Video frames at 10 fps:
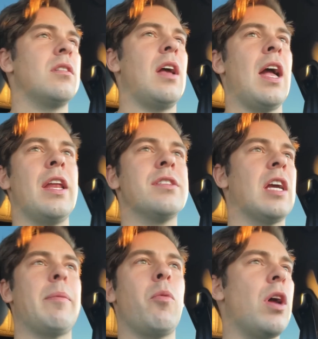And he's like,
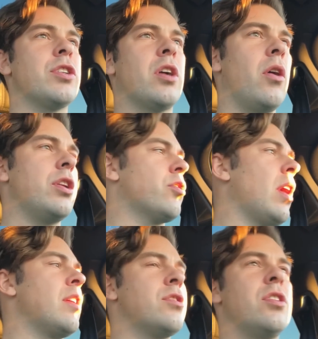I've been watching Cody
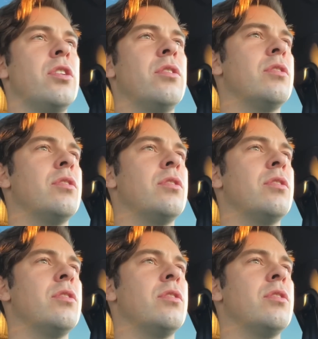trains too.